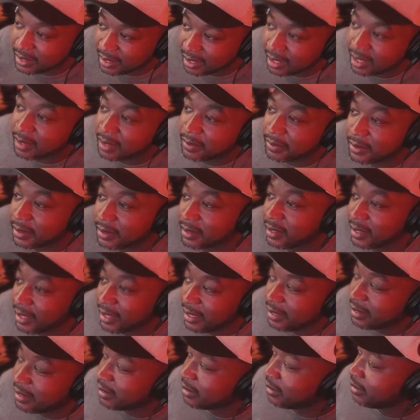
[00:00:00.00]
off of
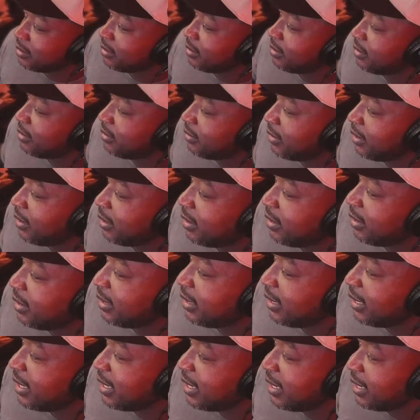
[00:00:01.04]
Ethan, right?
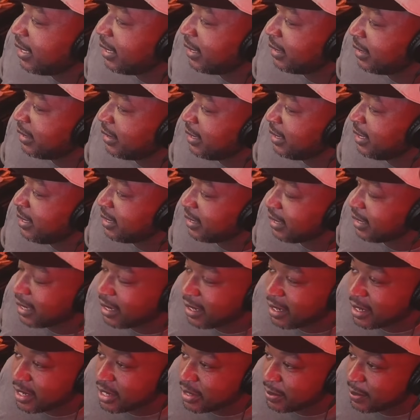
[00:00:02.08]
And Ethan got
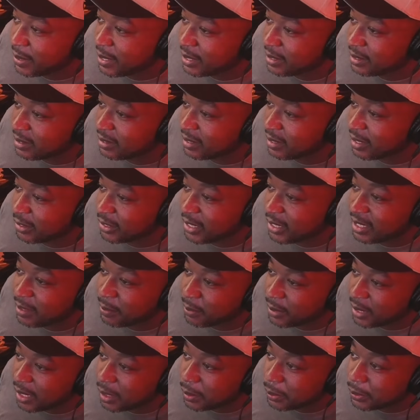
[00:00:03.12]
all his bases. I tried to
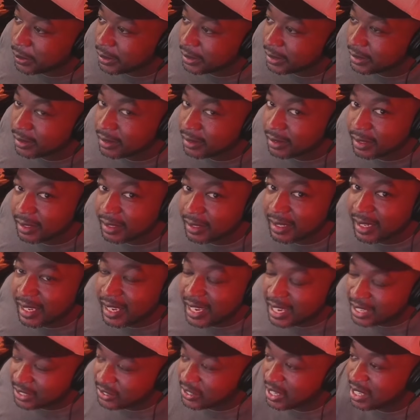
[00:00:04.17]
buy one.
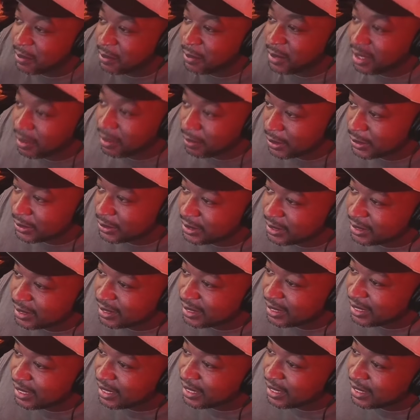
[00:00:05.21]
I tried to buy Bosa
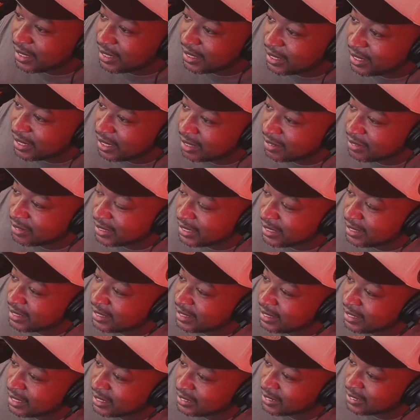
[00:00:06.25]
off of
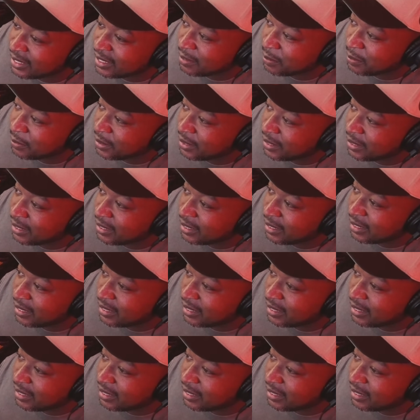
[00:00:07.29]
Ethan. I tried to buy